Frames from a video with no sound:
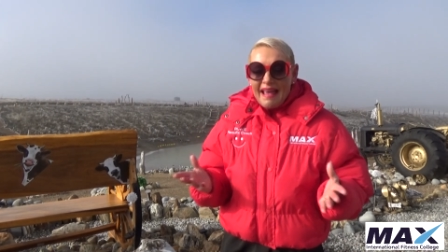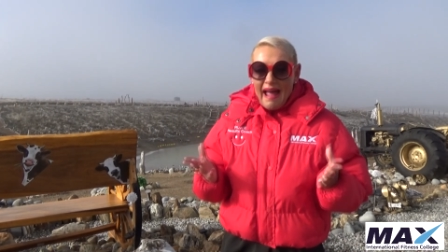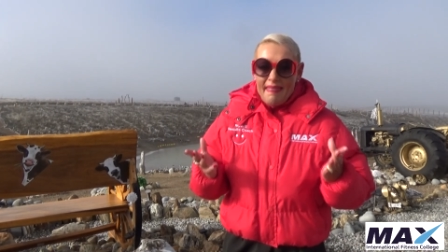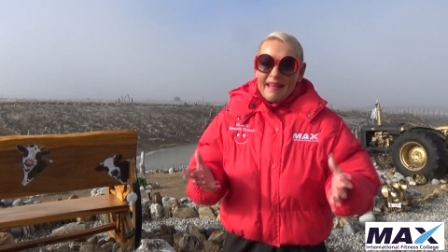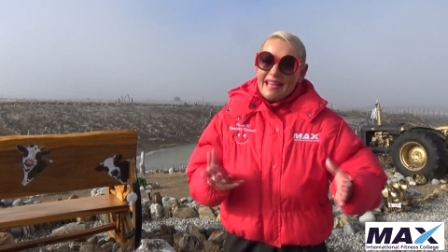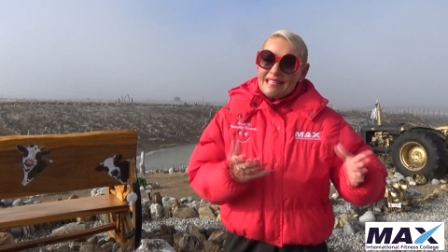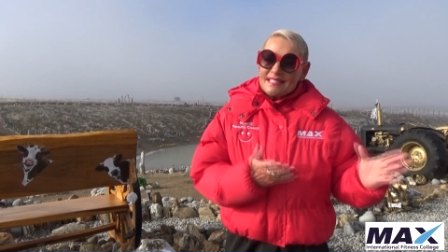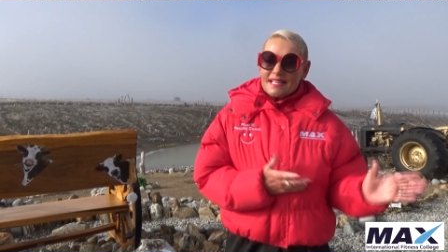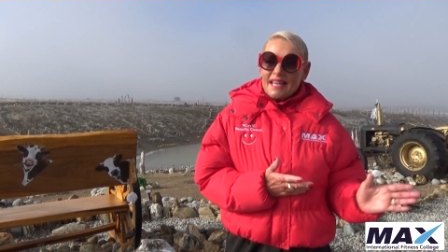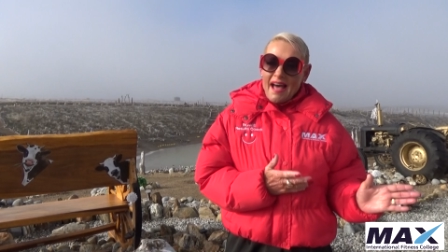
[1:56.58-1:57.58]
and they get
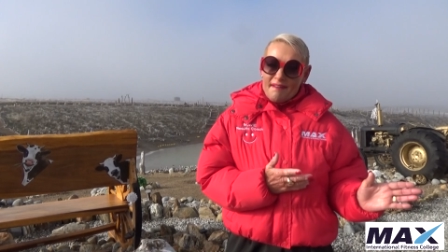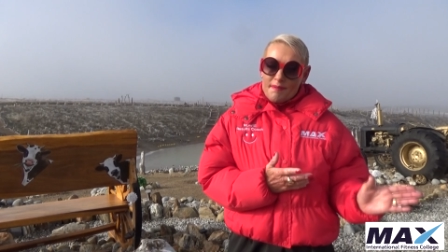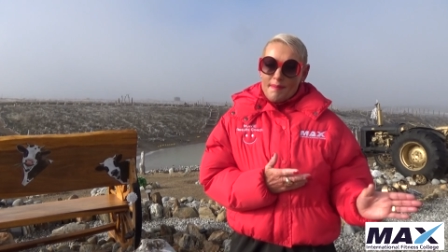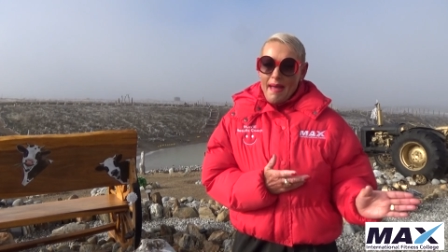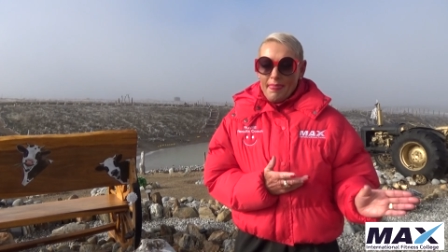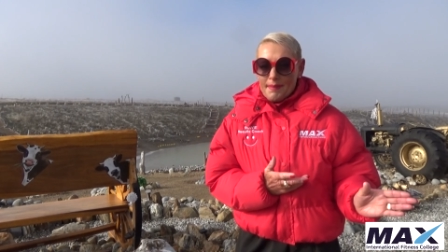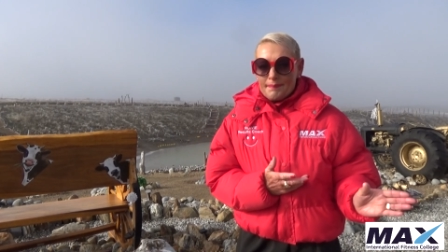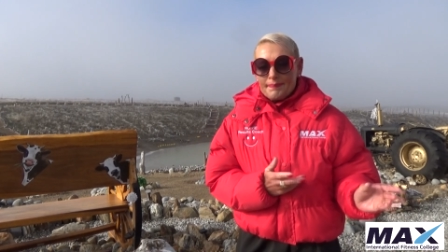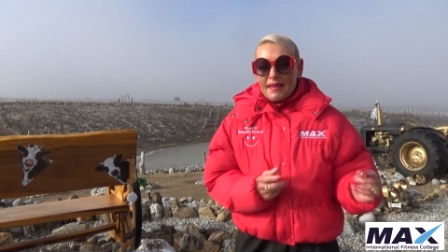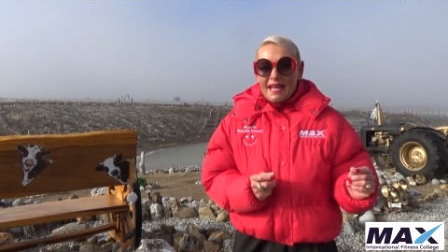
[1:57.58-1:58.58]
us to laugh about them.
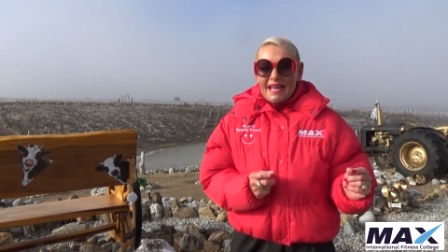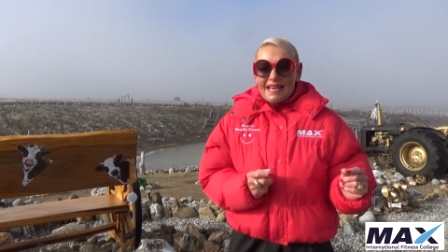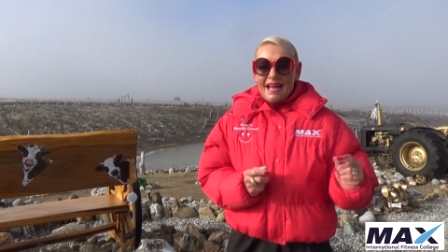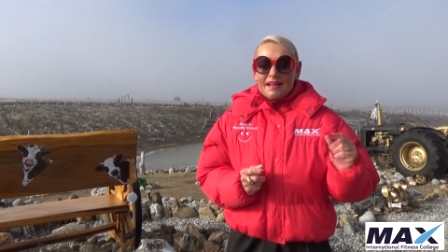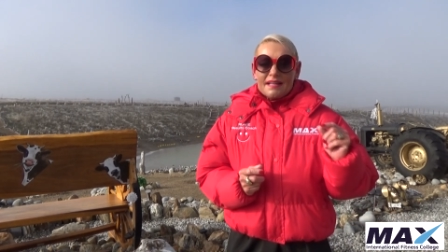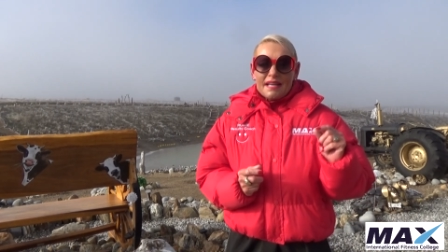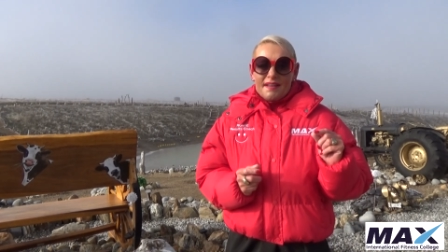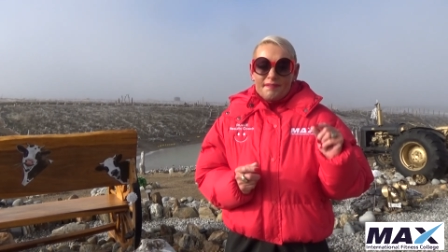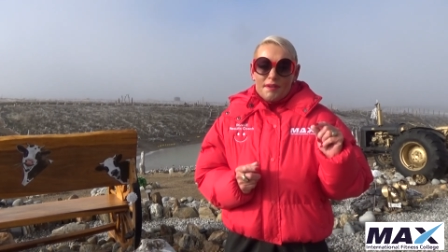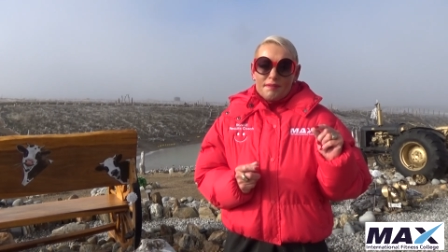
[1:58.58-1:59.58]
Now,
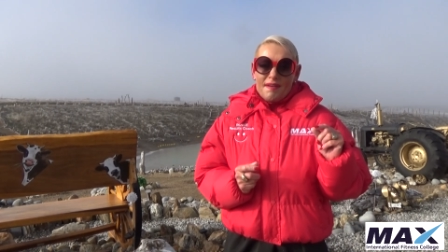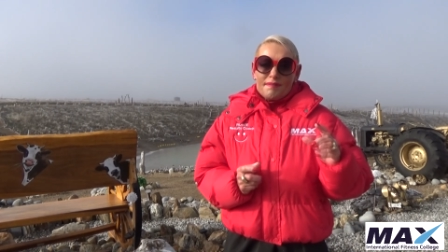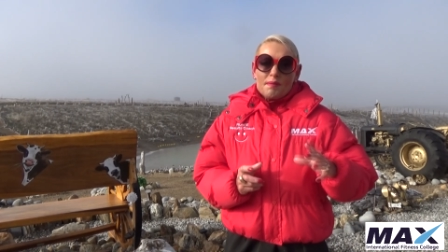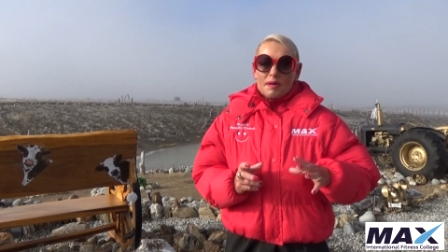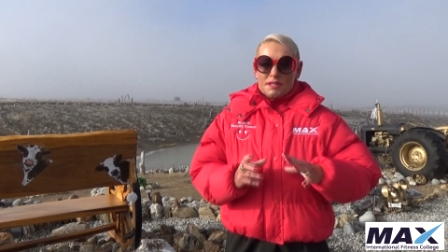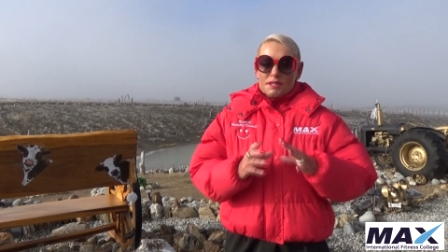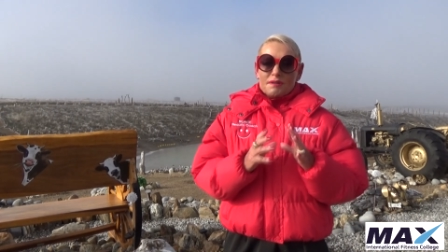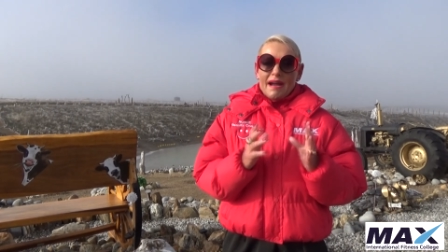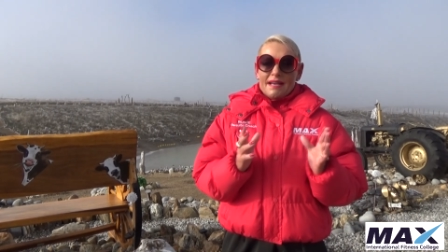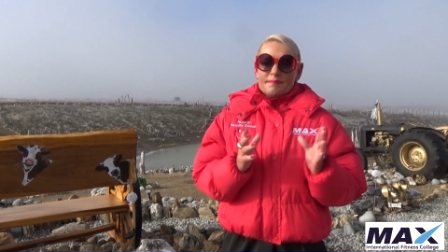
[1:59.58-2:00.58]
if you've ever watched a
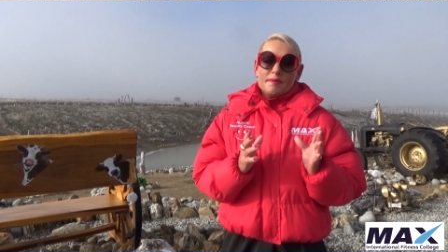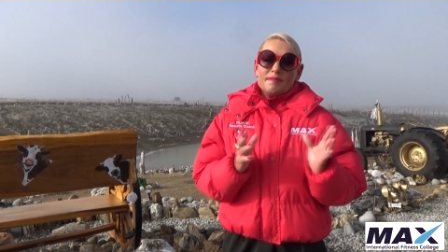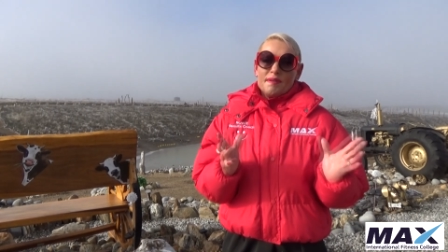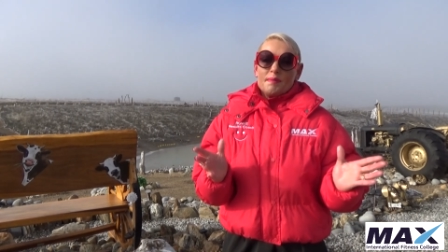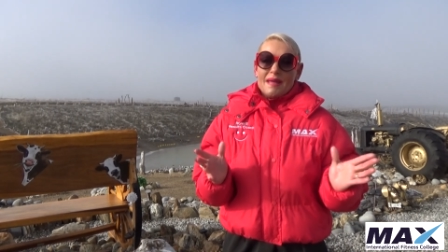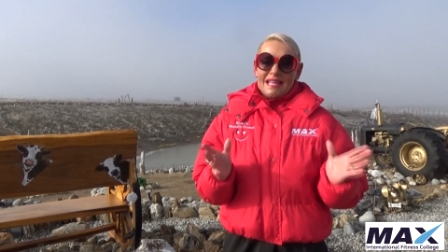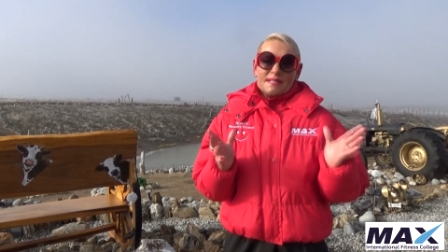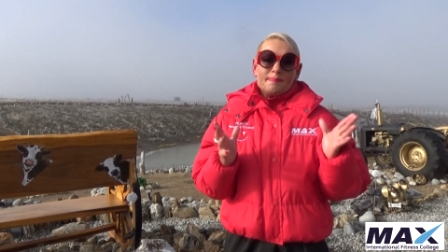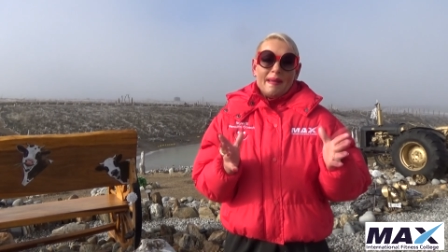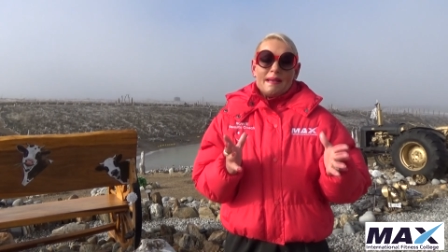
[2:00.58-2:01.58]
great movie where
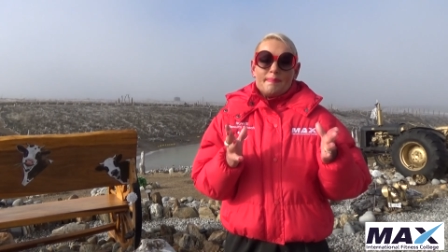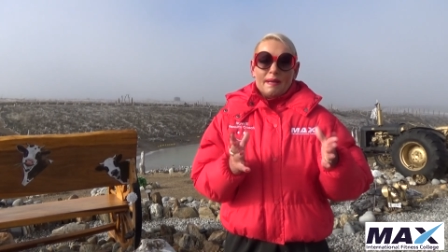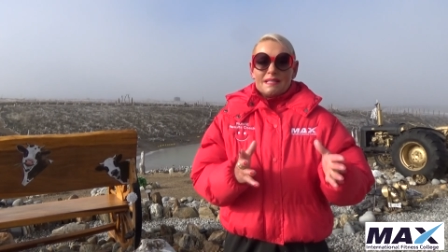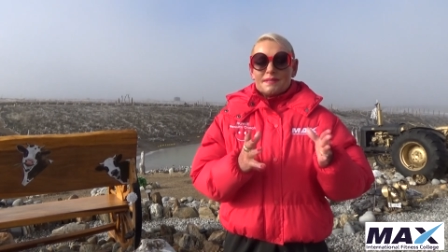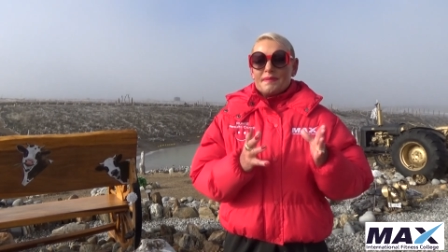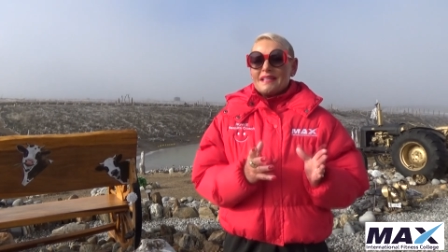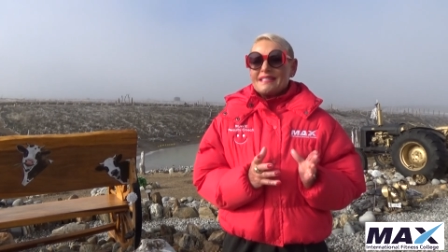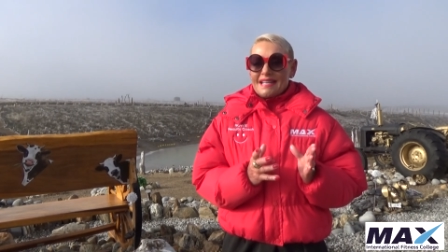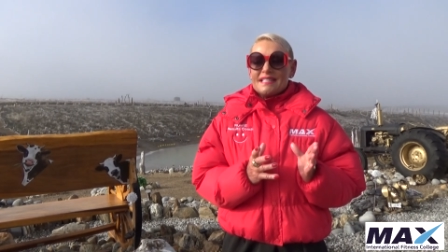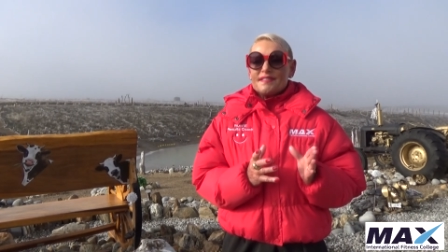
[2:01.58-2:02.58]
there's been a person with a
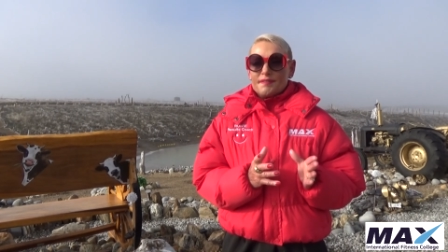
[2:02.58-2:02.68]
sense of